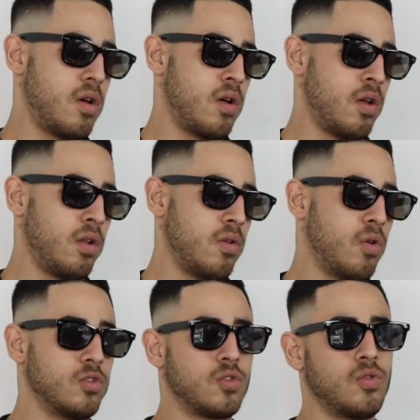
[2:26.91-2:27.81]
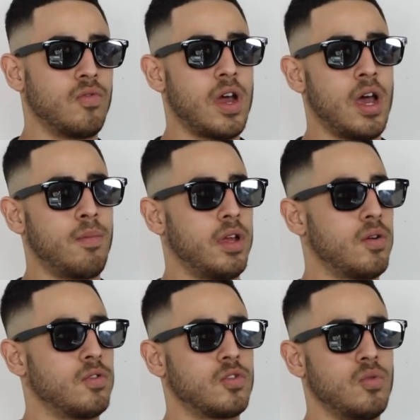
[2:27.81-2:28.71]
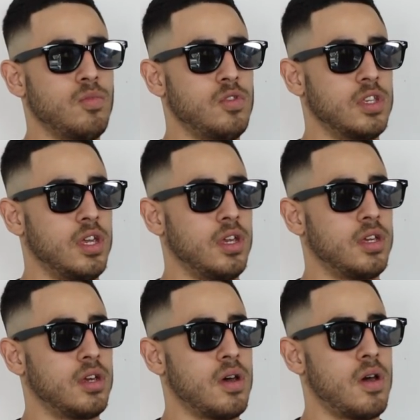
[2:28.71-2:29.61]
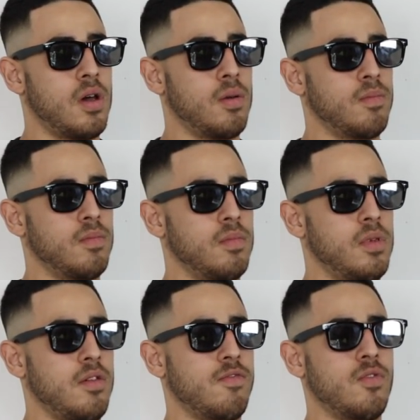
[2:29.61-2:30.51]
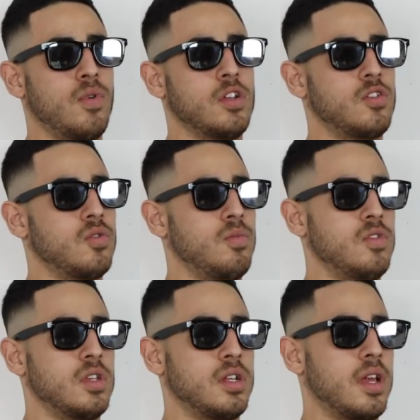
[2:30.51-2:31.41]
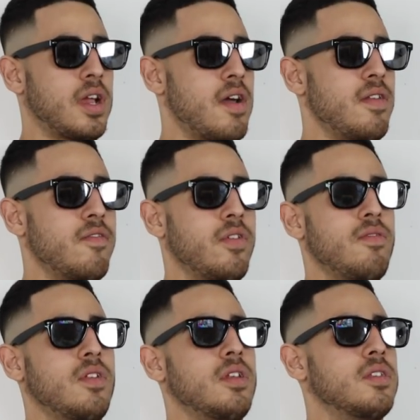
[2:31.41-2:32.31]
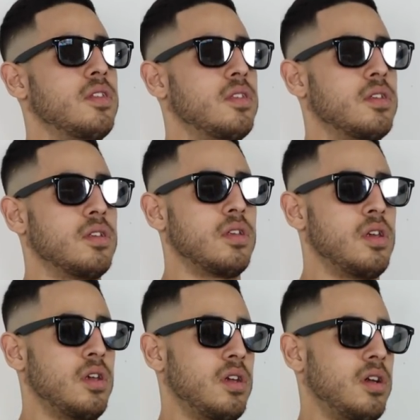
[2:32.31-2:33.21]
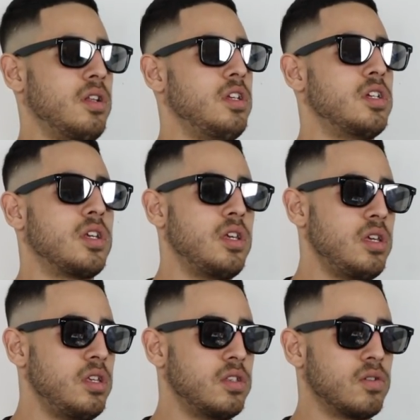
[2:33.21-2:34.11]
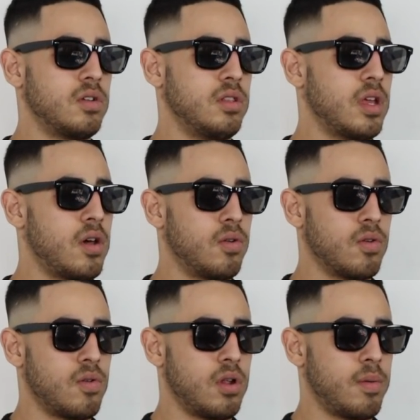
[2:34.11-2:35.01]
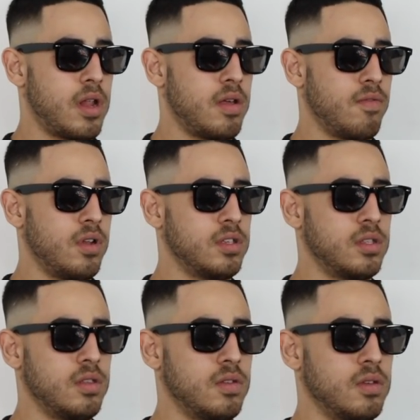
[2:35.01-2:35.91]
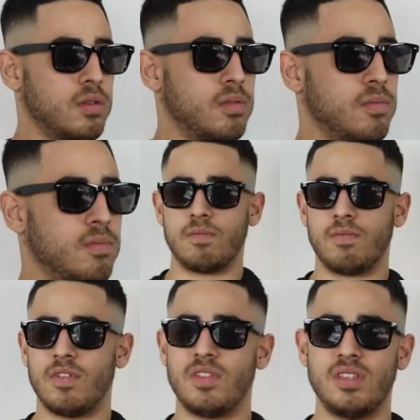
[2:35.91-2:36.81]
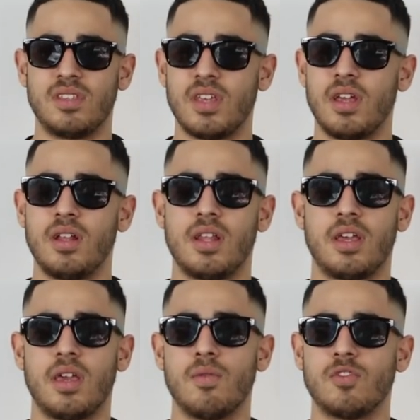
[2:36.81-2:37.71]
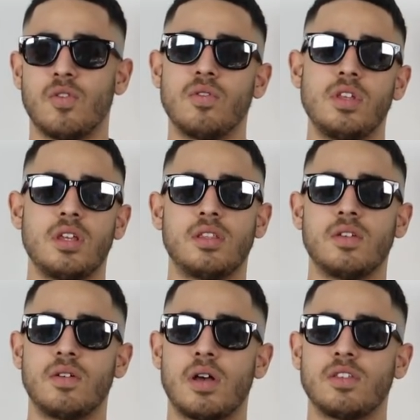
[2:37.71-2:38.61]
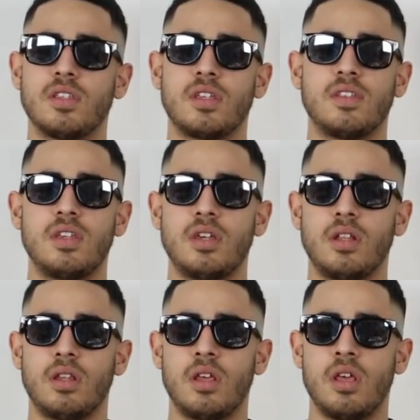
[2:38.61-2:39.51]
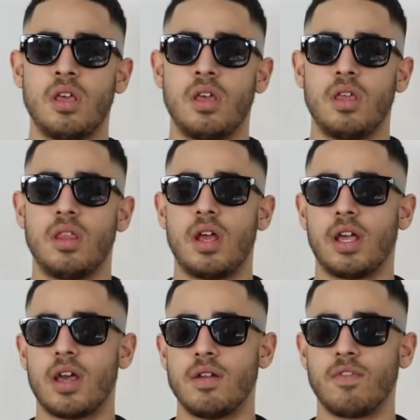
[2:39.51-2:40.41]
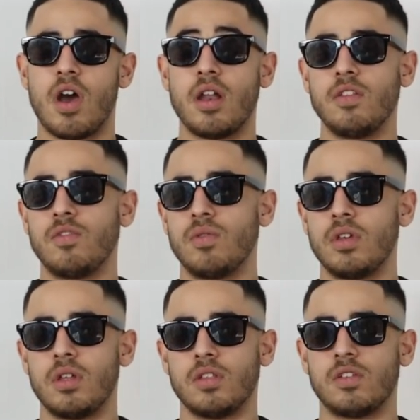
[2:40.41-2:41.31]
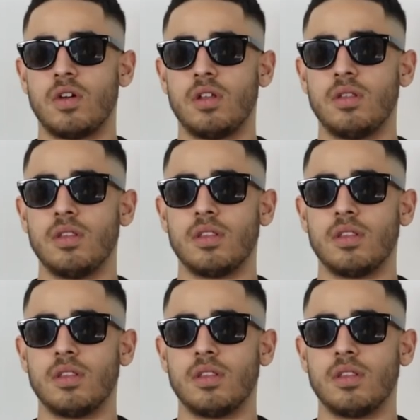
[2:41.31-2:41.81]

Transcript: on old school rap, like old school music, um, influential music. Like I never even listened to Alicia Keys or Adele growing up. I never listened to 50 Cent. Like it was only until I was 16 that I kind of got into it and started.